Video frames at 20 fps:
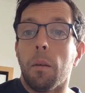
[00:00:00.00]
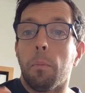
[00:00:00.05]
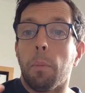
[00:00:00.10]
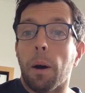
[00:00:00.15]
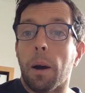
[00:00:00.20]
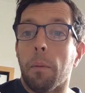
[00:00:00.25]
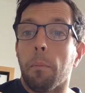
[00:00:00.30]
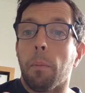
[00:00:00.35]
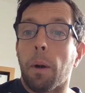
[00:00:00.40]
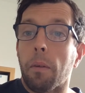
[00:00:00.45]

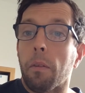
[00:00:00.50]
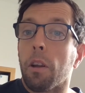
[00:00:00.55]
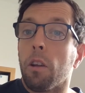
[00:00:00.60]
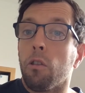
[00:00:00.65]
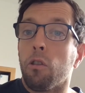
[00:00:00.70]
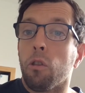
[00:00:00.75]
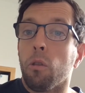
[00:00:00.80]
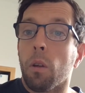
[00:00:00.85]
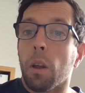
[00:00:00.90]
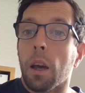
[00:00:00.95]
by
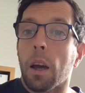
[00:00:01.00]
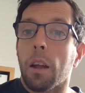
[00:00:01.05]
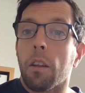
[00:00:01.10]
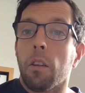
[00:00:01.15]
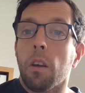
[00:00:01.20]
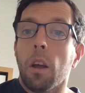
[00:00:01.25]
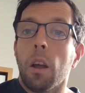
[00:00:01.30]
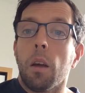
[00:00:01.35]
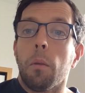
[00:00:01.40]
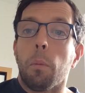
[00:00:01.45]
marrying
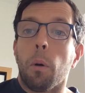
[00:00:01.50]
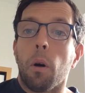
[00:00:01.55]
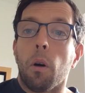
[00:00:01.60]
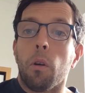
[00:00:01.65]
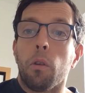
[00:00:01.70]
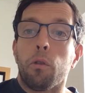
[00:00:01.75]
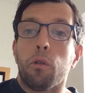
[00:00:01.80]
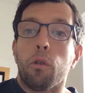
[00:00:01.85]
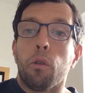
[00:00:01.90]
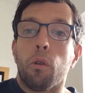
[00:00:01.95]
Juliet, but
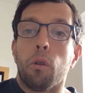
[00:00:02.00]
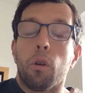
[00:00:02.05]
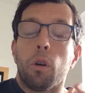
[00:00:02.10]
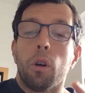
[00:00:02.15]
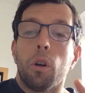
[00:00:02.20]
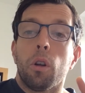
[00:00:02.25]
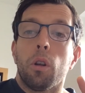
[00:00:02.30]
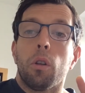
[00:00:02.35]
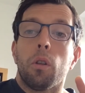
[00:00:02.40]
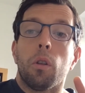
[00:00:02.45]
also
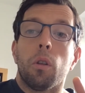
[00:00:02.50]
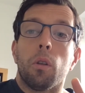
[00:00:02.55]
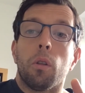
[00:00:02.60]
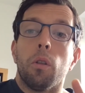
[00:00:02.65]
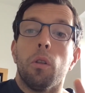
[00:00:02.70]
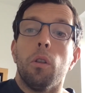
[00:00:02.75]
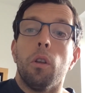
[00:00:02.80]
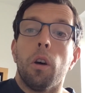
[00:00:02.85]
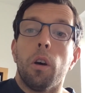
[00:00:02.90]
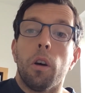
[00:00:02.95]
the
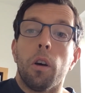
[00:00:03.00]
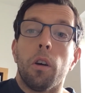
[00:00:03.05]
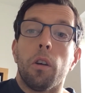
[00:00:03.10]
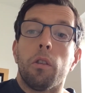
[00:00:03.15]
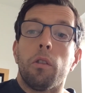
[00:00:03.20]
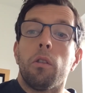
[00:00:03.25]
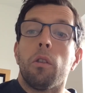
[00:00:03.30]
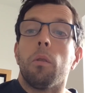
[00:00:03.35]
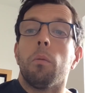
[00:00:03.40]
nurse,